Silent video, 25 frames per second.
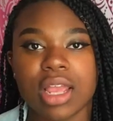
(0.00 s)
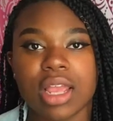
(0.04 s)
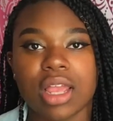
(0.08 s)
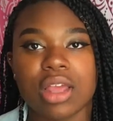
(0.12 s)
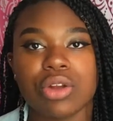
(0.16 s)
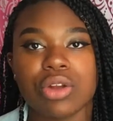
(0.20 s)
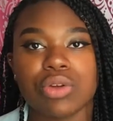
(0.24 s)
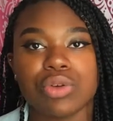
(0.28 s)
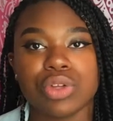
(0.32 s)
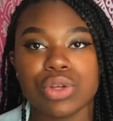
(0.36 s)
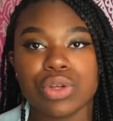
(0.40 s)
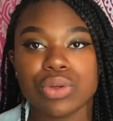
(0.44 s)

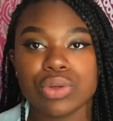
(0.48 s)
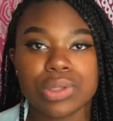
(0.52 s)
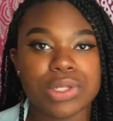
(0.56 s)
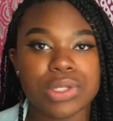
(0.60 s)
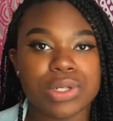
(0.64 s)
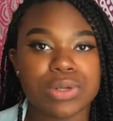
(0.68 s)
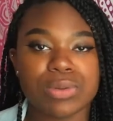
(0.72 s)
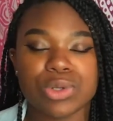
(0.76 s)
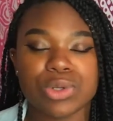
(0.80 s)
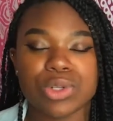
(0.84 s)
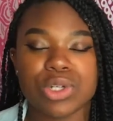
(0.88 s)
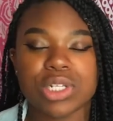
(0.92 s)
And on
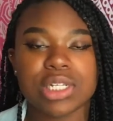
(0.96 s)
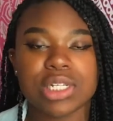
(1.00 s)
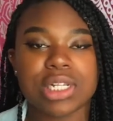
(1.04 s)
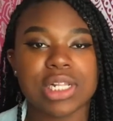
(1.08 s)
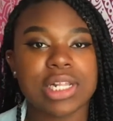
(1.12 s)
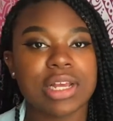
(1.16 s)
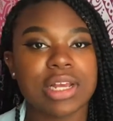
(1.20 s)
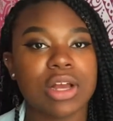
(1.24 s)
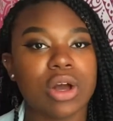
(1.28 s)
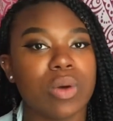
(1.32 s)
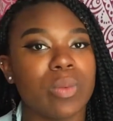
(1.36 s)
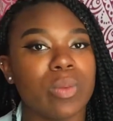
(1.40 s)
YouTube, you just
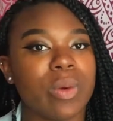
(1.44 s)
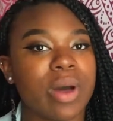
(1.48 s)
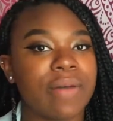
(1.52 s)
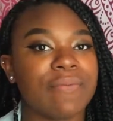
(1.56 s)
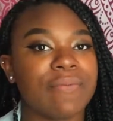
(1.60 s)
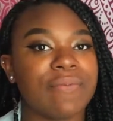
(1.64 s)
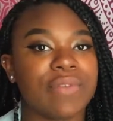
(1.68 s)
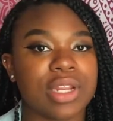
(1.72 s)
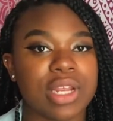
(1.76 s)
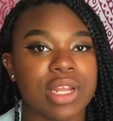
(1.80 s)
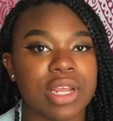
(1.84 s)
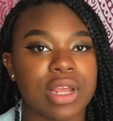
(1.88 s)
click on
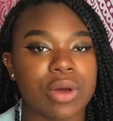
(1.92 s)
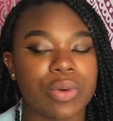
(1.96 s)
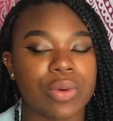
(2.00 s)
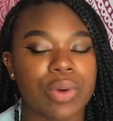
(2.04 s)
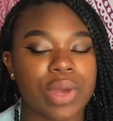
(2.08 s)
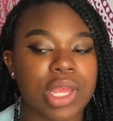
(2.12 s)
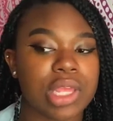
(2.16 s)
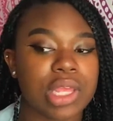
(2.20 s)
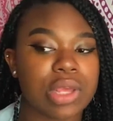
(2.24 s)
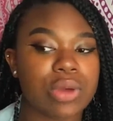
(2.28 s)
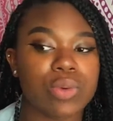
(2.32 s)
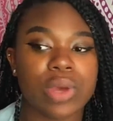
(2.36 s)
one video
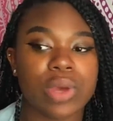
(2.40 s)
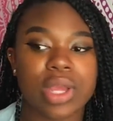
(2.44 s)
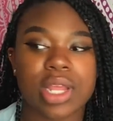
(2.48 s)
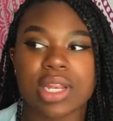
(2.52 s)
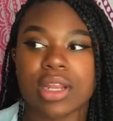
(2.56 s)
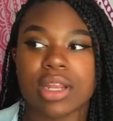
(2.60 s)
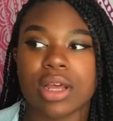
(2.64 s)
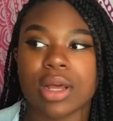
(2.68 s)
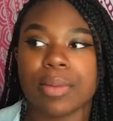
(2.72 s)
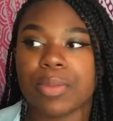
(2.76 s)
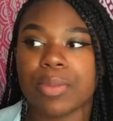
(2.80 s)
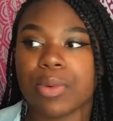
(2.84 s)
and you
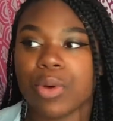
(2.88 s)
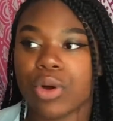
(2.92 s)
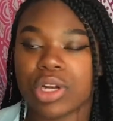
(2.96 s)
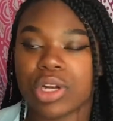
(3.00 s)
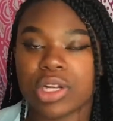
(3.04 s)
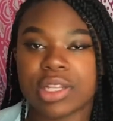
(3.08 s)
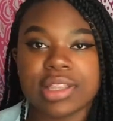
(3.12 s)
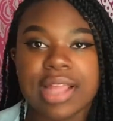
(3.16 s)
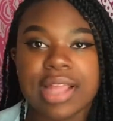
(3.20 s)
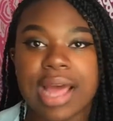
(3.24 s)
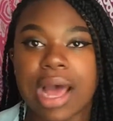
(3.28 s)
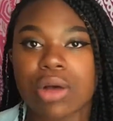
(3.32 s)
end up
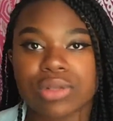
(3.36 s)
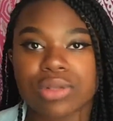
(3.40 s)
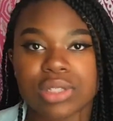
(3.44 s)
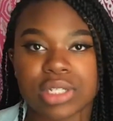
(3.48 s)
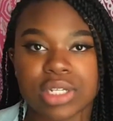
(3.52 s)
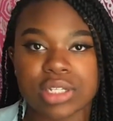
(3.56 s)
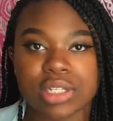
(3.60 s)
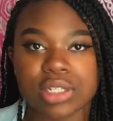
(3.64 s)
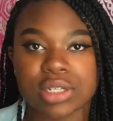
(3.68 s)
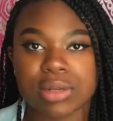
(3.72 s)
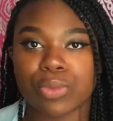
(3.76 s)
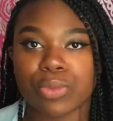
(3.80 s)
on
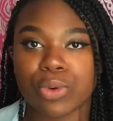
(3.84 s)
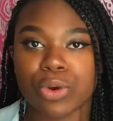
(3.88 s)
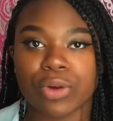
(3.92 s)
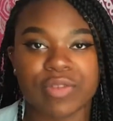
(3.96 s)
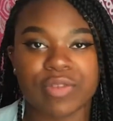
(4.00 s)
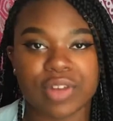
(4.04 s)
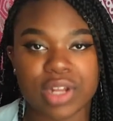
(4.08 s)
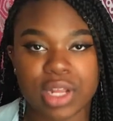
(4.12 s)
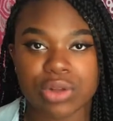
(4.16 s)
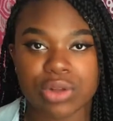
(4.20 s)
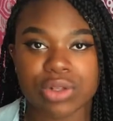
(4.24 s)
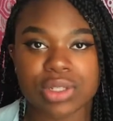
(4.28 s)
thousands of more
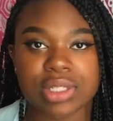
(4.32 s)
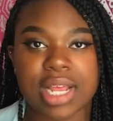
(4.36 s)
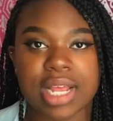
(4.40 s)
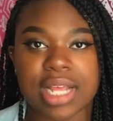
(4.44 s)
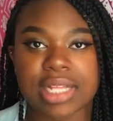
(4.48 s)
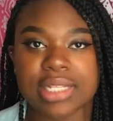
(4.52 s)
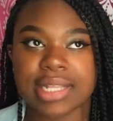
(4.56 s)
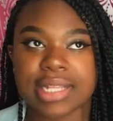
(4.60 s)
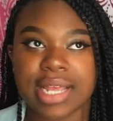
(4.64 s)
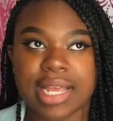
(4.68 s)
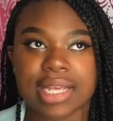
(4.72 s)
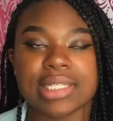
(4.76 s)
videos
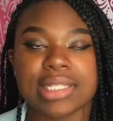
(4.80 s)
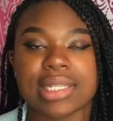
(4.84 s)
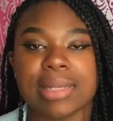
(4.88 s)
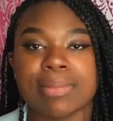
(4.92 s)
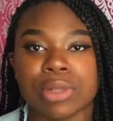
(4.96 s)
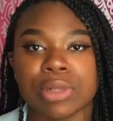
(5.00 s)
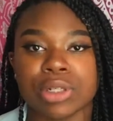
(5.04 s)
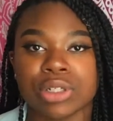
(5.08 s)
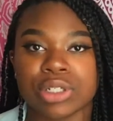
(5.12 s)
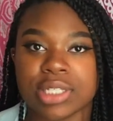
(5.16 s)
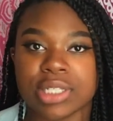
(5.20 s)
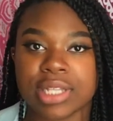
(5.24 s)
that's
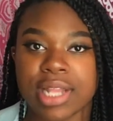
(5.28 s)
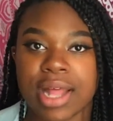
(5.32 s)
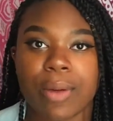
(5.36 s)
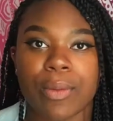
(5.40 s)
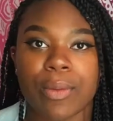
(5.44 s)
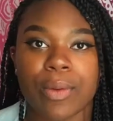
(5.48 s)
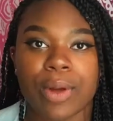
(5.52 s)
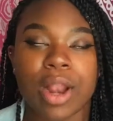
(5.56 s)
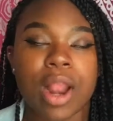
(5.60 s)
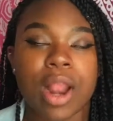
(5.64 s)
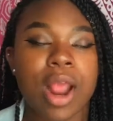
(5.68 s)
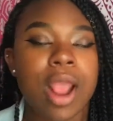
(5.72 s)
similar to that
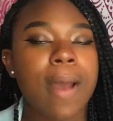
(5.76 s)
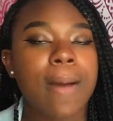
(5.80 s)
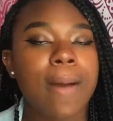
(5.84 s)
one.